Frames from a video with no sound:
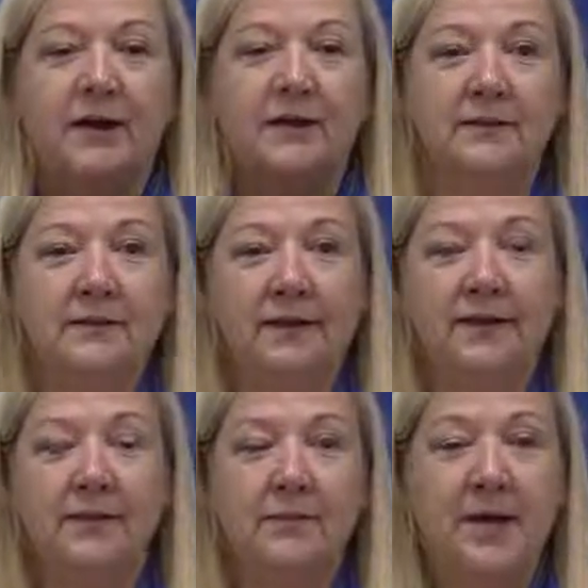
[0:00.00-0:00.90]

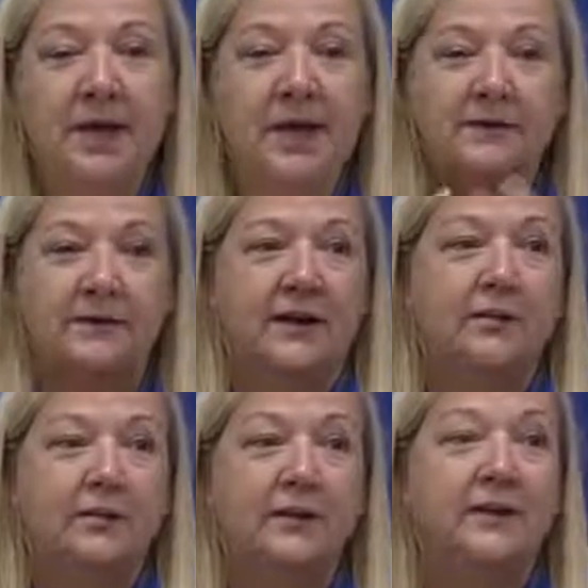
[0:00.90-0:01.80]
luckily at my age I
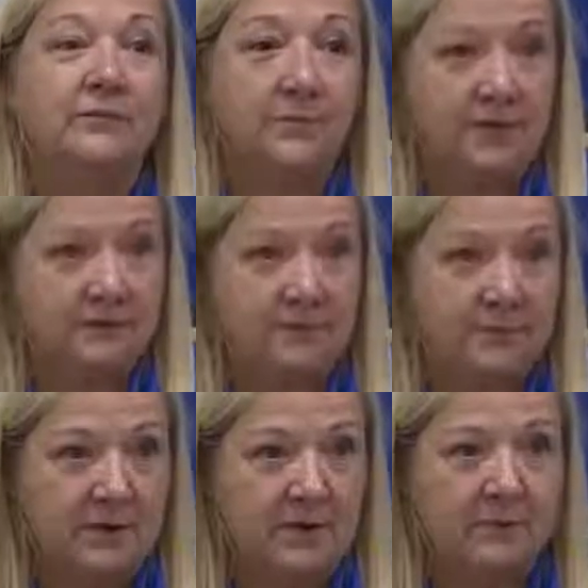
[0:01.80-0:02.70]
don't live month to
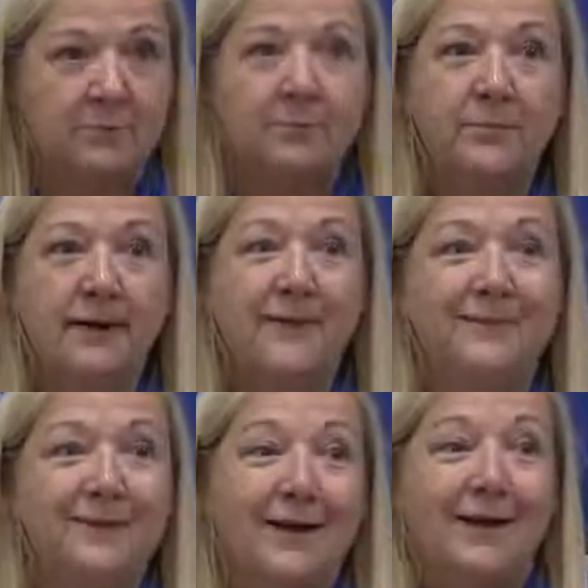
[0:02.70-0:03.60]
month,
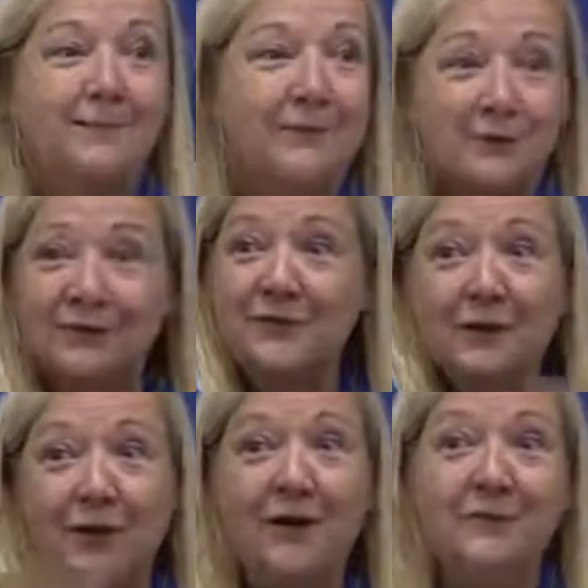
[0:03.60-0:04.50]
but most of
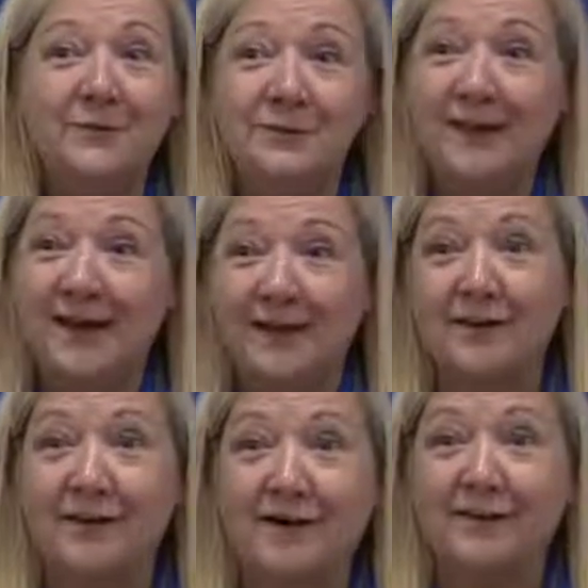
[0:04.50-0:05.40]
you all, when you get out
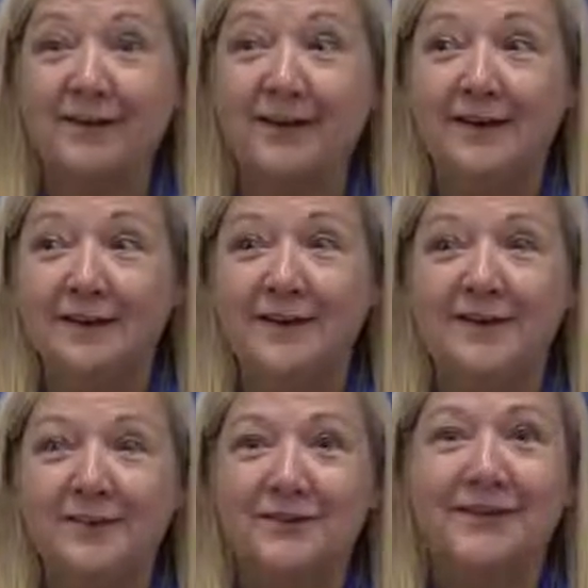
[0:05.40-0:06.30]
of college,
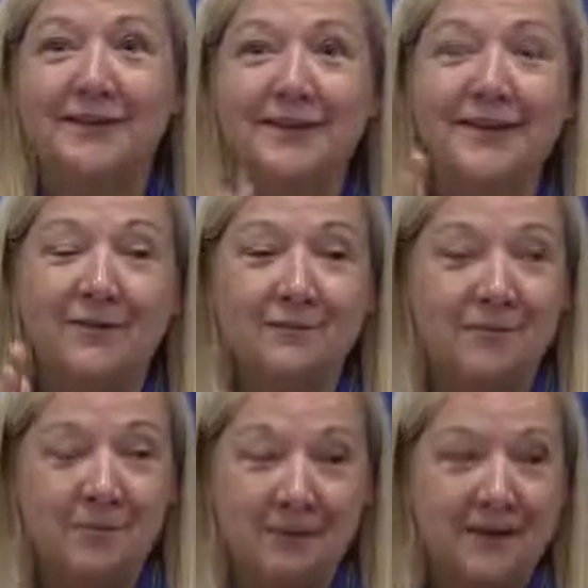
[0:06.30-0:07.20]
you're going to
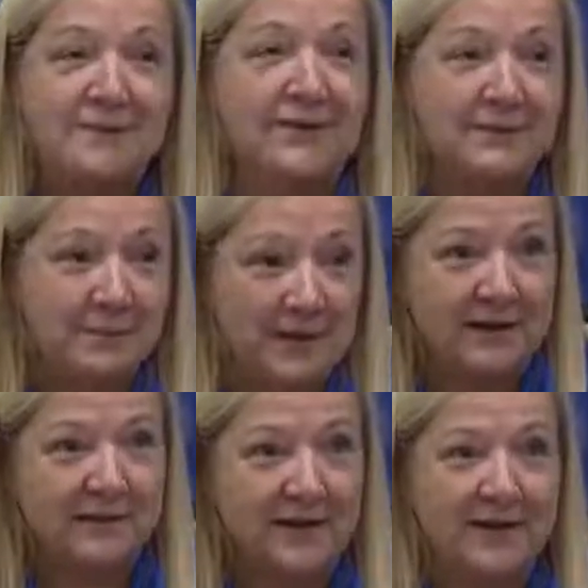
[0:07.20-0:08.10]
live paycheck to
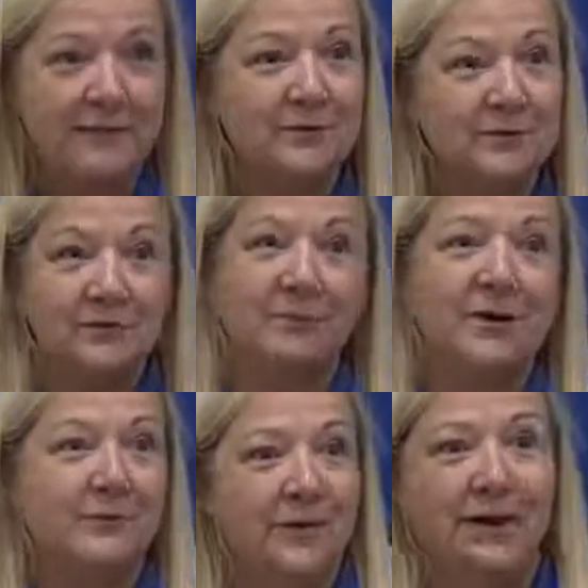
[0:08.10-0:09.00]
paycheck, which is
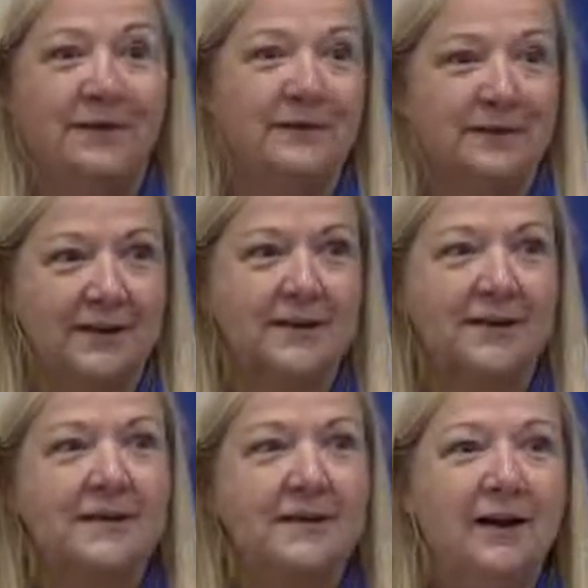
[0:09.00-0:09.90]
what we all did.